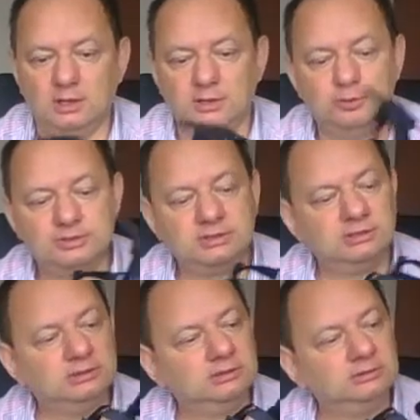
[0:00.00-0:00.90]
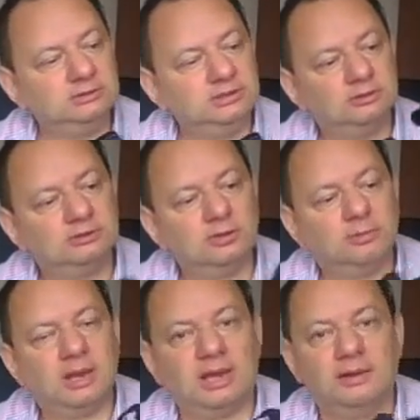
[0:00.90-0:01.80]
You still didn't
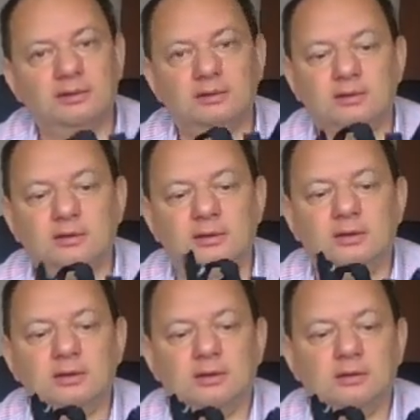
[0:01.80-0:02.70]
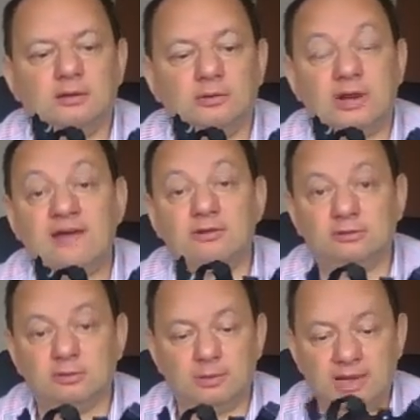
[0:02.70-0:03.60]
apply or haven't
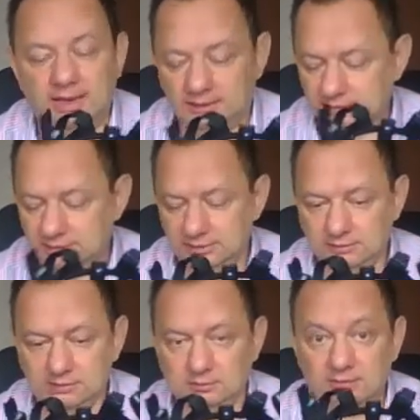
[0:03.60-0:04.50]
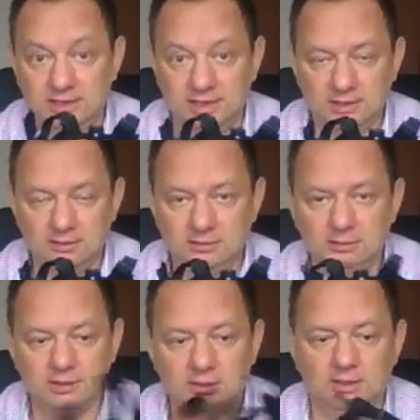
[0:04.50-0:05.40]
applied the gale.
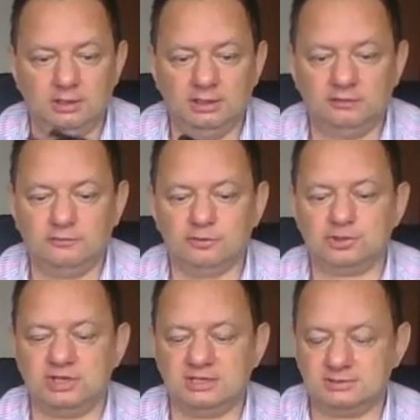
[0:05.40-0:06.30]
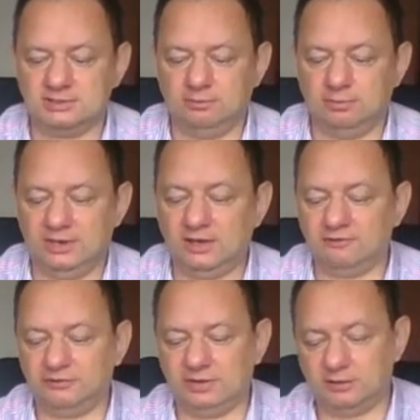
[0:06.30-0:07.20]
It was just simple. And
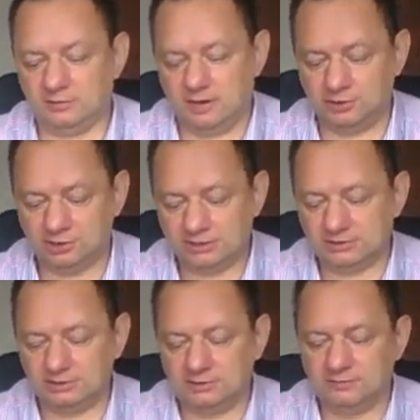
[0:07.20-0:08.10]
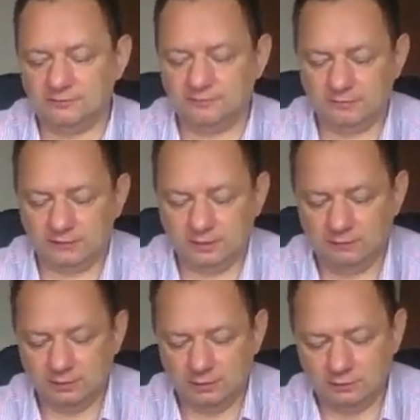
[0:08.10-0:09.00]
after adjusting,
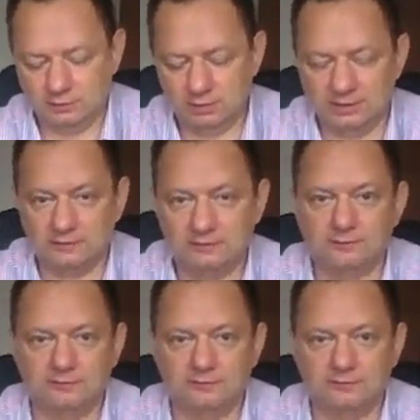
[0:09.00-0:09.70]
you can